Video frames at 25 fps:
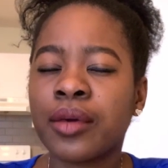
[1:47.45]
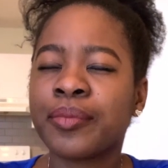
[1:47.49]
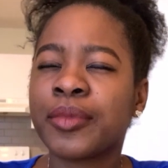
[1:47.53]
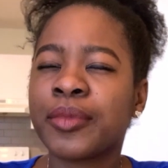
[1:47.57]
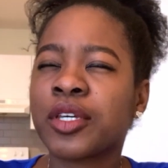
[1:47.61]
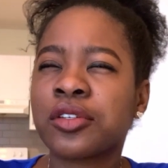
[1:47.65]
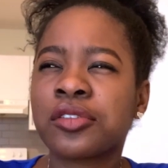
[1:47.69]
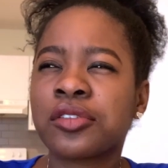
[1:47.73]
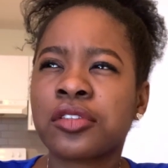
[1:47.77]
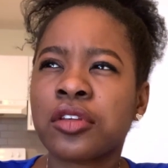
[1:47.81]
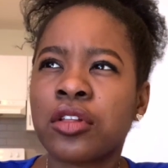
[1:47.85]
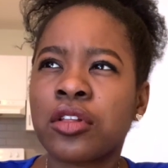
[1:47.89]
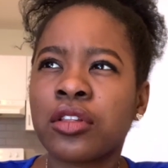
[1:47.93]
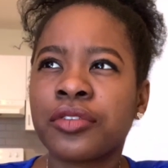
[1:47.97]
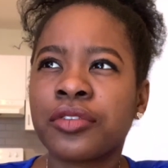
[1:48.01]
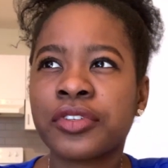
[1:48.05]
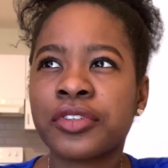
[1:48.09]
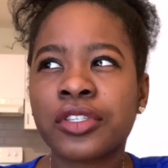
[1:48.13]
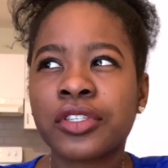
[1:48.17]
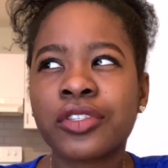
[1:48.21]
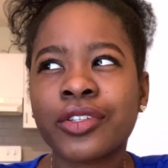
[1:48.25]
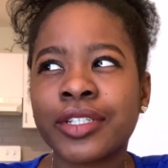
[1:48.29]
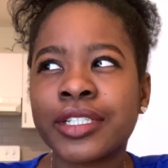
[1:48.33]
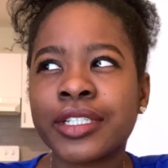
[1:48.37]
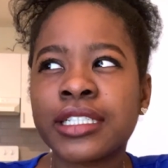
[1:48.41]
because all of a
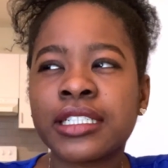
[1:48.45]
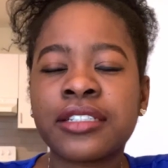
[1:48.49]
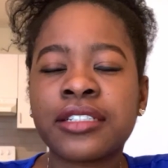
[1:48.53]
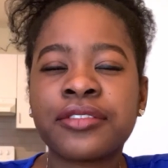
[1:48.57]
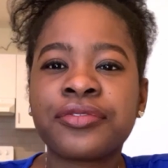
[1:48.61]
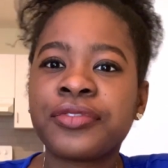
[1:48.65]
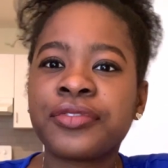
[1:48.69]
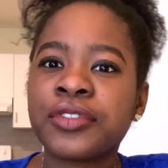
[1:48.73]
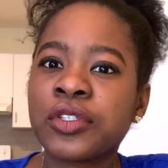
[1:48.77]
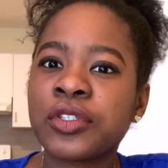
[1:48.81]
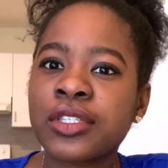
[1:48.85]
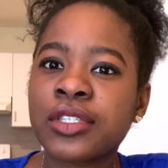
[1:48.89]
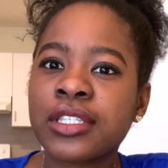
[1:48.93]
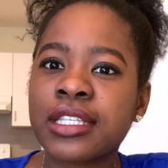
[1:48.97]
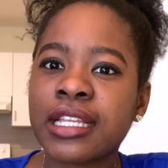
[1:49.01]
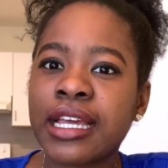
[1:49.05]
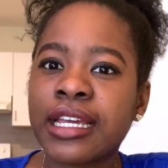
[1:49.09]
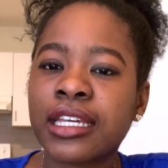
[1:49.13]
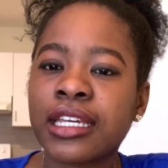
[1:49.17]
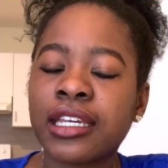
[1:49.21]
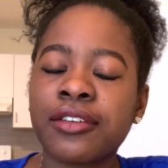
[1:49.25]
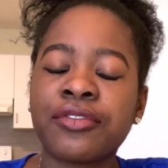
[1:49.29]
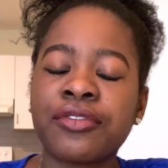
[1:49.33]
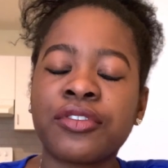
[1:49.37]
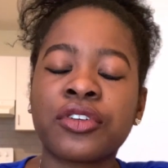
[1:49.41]
sudden it feels
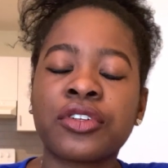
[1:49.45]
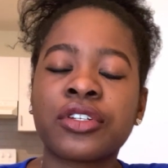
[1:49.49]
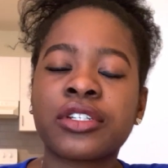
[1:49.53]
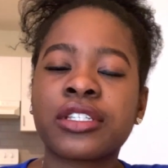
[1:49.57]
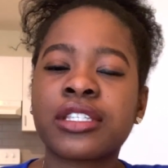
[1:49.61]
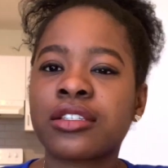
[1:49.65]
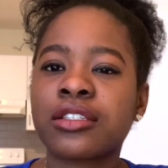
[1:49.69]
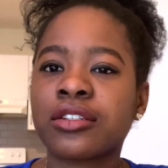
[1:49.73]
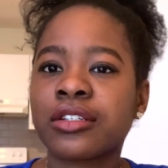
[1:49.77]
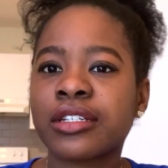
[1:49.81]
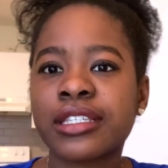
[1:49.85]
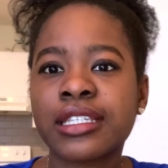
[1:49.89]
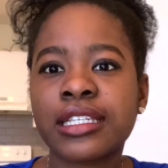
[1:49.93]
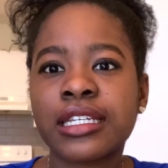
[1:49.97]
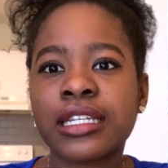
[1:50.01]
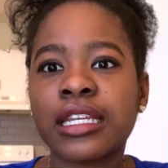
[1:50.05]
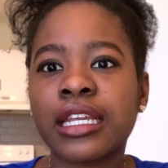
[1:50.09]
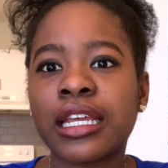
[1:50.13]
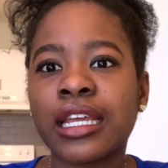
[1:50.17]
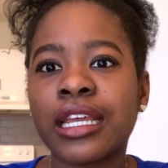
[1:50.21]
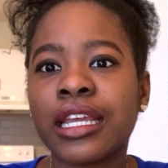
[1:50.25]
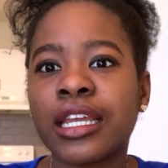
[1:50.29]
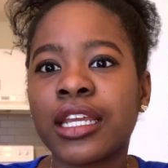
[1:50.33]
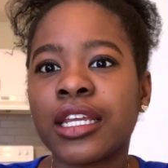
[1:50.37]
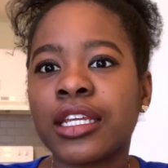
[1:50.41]
like if you're a certain
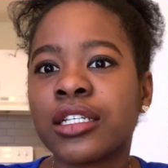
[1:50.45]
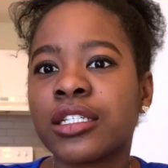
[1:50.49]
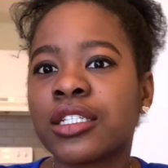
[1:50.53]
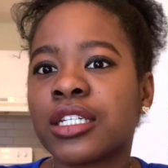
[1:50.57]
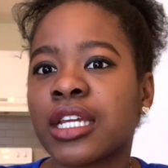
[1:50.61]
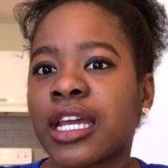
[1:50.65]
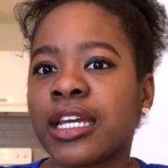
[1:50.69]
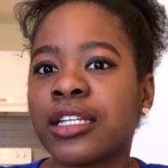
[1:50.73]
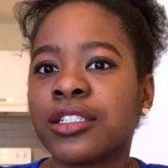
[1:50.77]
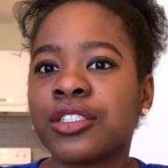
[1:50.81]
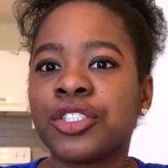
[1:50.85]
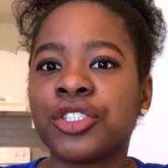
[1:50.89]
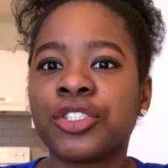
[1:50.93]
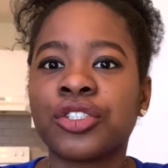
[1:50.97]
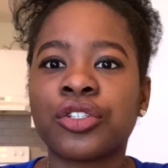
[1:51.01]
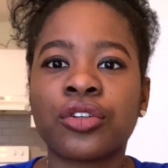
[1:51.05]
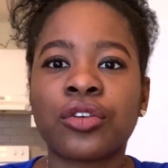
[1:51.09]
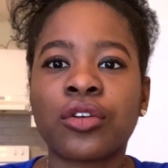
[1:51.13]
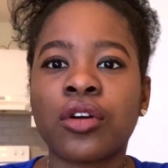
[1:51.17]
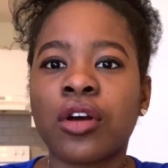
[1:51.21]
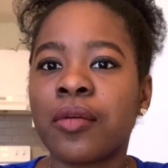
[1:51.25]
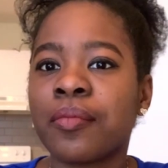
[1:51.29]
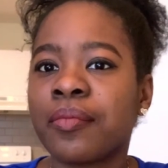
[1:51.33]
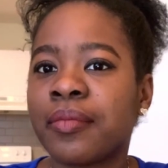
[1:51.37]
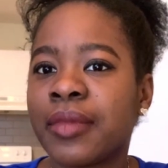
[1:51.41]
age and you're
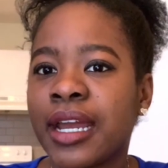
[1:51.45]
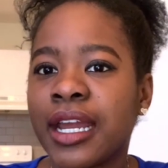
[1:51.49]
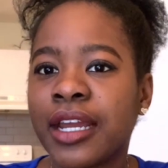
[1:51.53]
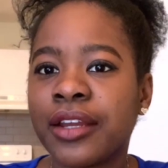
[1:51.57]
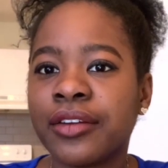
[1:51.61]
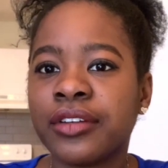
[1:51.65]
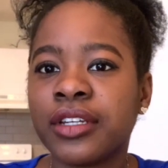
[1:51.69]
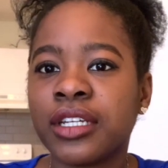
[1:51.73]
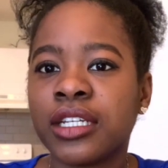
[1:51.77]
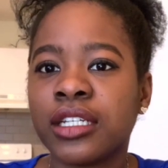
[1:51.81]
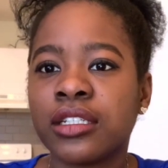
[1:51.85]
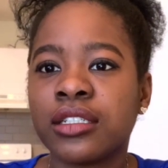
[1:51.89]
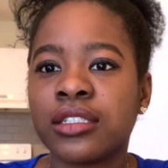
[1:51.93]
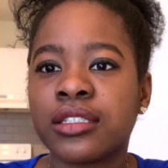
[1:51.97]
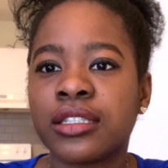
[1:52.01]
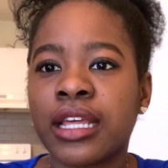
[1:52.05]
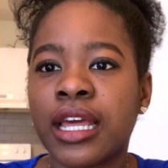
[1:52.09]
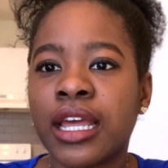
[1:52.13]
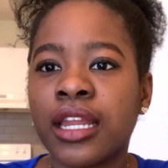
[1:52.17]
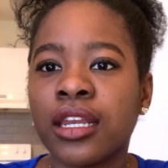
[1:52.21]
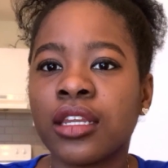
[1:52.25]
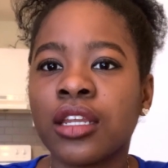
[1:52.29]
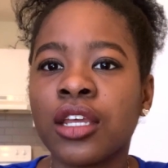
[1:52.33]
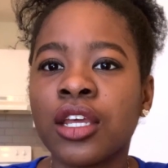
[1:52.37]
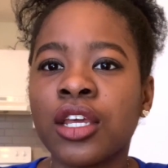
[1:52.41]
not married,
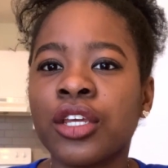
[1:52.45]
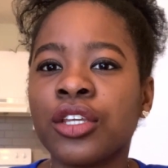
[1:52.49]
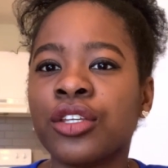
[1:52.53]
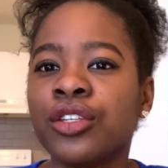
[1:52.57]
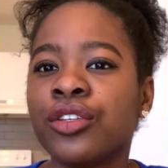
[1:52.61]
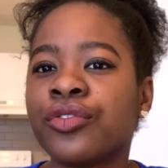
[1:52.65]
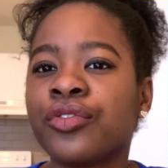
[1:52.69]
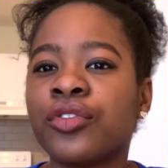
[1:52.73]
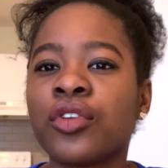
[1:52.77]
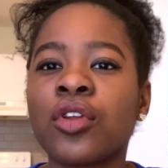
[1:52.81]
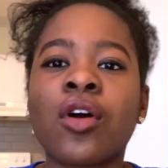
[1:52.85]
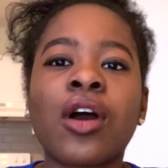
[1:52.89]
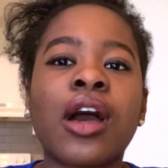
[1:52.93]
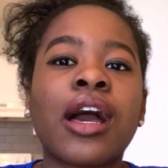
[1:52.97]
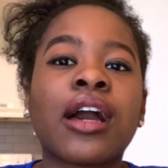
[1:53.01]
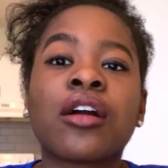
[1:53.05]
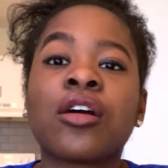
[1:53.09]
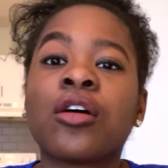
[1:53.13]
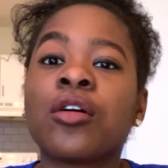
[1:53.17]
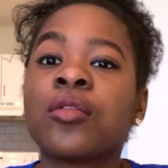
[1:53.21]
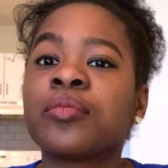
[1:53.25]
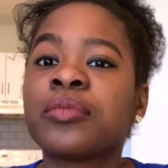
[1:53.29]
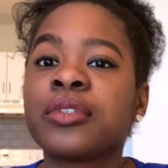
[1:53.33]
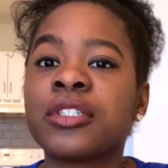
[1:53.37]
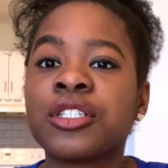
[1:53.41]
then you've not
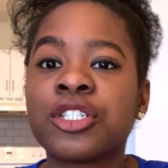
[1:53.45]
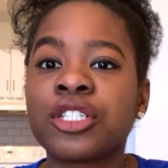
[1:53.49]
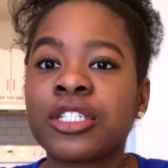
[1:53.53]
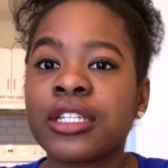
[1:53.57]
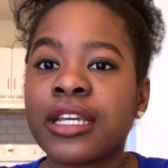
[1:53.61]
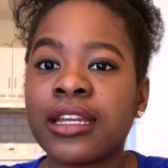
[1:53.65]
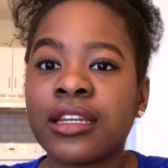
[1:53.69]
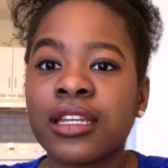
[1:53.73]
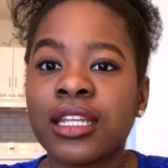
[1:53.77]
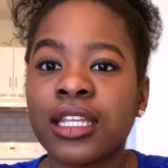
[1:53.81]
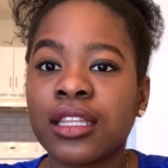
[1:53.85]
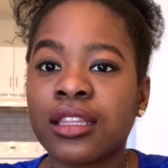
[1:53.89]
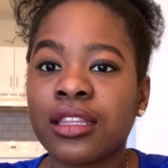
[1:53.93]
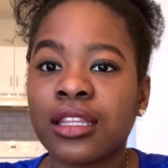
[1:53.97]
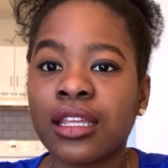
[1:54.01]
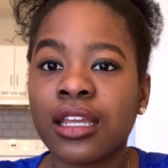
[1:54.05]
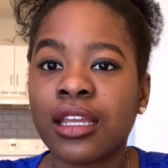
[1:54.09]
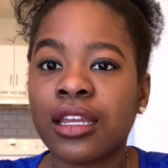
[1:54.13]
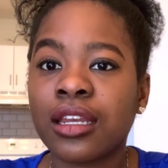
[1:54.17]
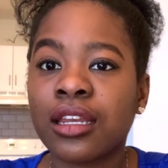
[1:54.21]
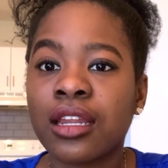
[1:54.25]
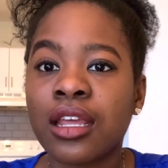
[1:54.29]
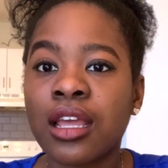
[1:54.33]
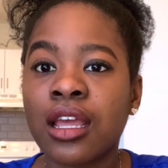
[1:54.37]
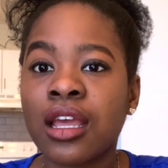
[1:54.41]
accomplished
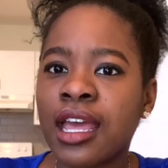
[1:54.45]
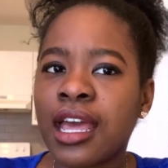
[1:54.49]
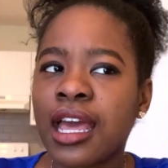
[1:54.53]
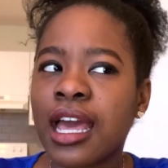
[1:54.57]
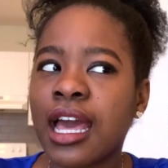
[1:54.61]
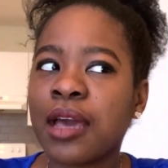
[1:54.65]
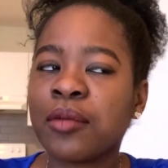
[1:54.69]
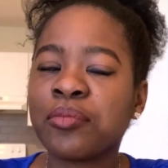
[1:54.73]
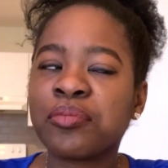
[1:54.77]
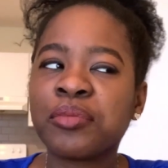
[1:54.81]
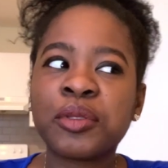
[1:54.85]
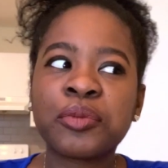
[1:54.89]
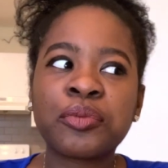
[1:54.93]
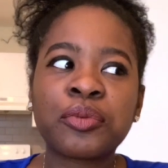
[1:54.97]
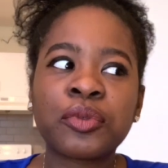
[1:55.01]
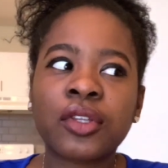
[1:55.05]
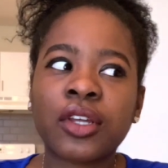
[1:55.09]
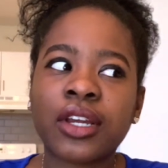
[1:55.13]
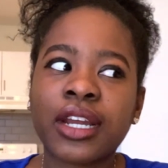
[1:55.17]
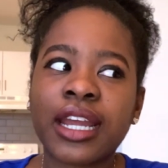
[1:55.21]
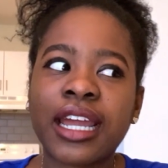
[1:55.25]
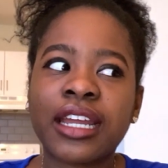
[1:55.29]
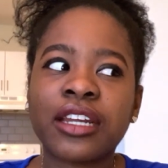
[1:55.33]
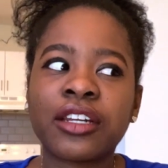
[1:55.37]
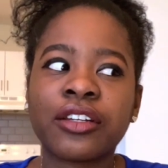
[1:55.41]
anything, and people are
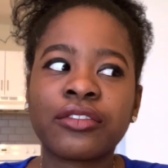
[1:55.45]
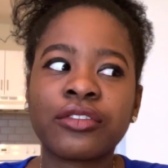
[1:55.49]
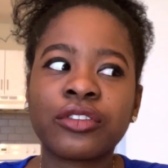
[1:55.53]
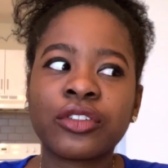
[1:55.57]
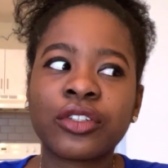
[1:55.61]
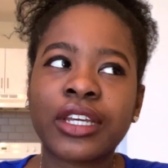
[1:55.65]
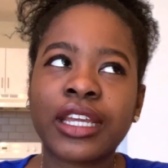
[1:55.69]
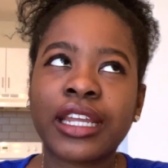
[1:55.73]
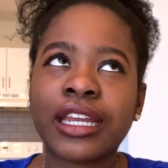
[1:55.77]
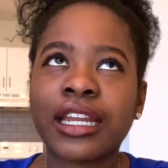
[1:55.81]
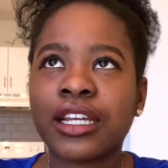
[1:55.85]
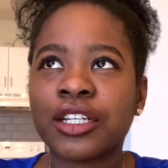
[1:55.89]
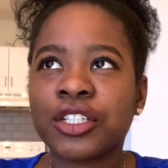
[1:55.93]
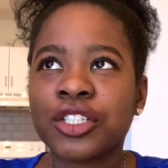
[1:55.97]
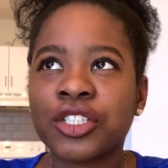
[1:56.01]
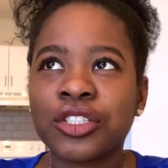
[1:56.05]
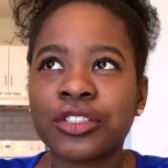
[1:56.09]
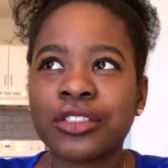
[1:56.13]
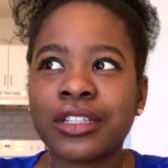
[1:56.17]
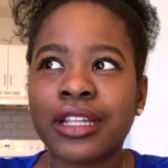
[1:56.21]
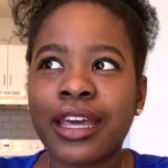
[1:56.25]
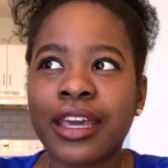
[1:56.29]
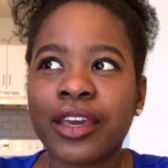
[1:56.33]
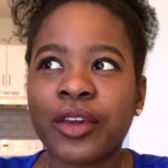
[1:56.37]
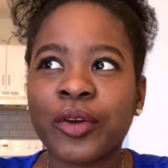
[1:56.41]
kind of looking at you
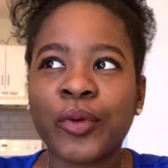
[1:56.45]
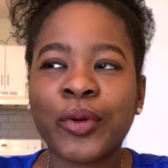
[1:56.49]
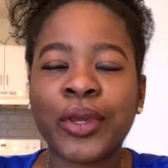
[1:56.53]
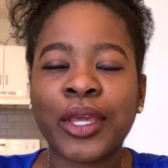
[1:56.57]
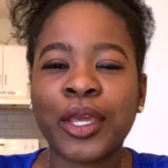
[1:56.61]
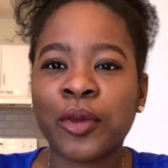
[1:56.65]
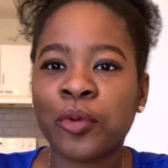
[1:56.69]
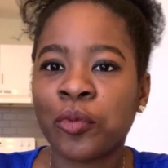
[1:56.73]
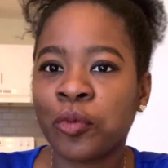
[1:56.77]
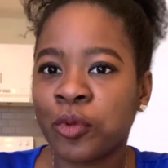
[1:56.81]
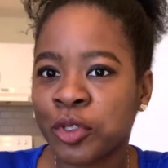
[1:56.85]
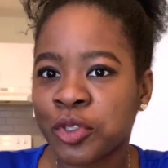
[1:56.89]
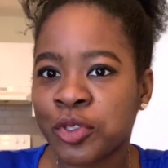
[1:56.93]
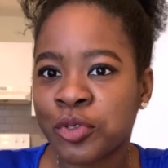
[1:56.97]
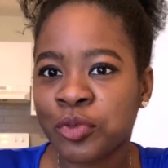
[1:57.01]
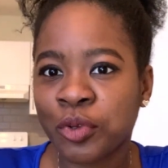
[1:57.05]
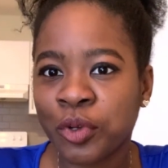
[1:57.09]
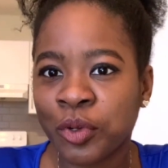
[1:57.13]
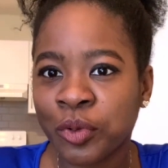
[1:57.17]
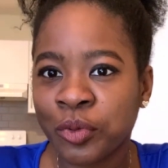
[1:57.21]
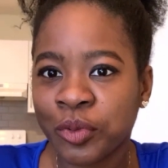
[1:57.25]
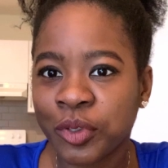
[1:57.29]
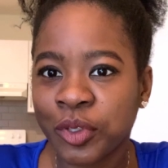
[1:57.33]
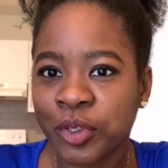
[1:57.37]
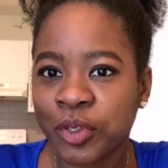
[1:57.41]
like, okay, what's
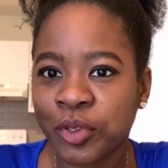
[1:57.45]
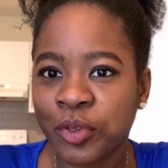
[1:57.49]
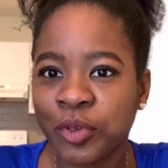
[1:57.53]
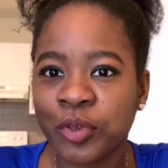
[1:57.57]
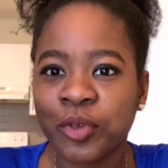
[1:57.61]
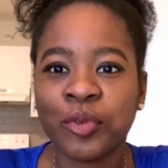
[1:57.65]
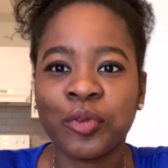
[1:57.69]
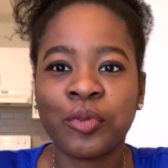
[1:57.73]
wrong with you?